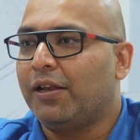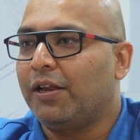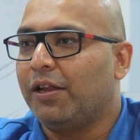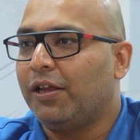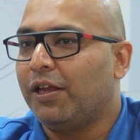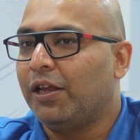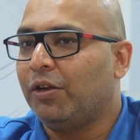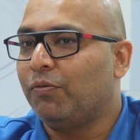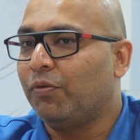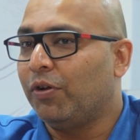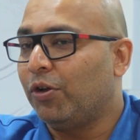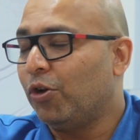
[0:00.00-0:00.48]

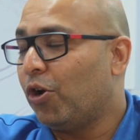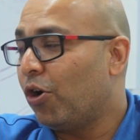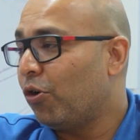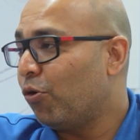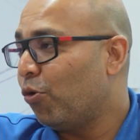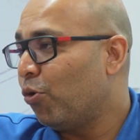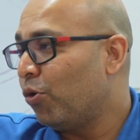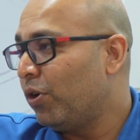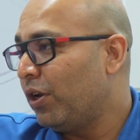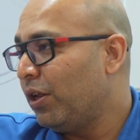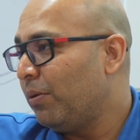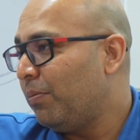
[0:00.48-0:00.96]
it will not
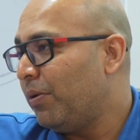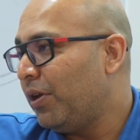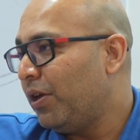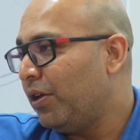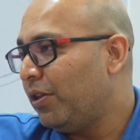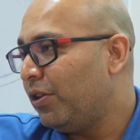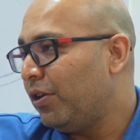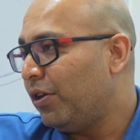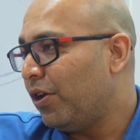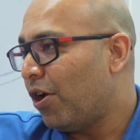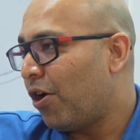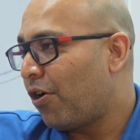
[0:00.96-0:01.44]
only be
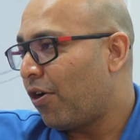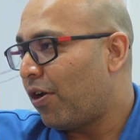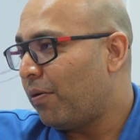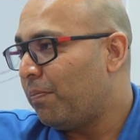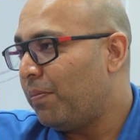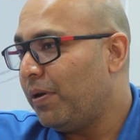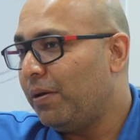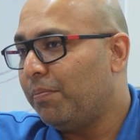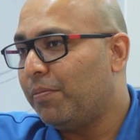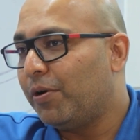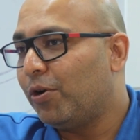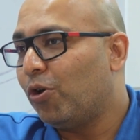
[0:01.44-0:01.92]
the
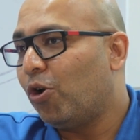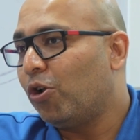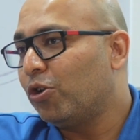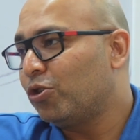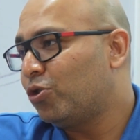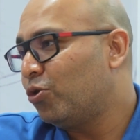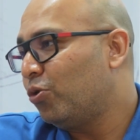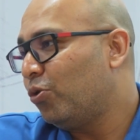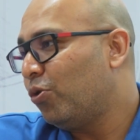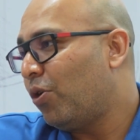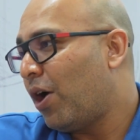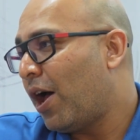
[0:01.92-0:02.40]
RIP, but
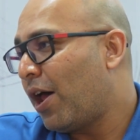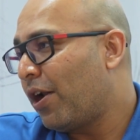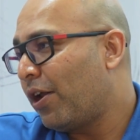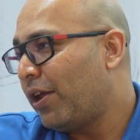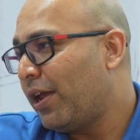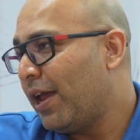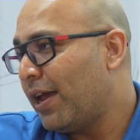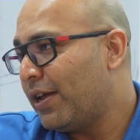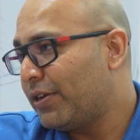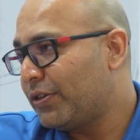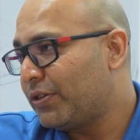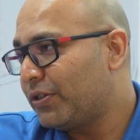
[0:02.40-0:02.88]
also the
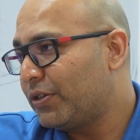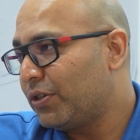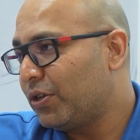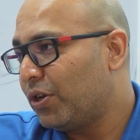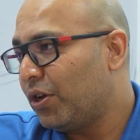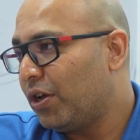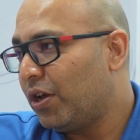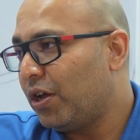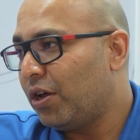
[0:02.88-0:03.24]
RIS,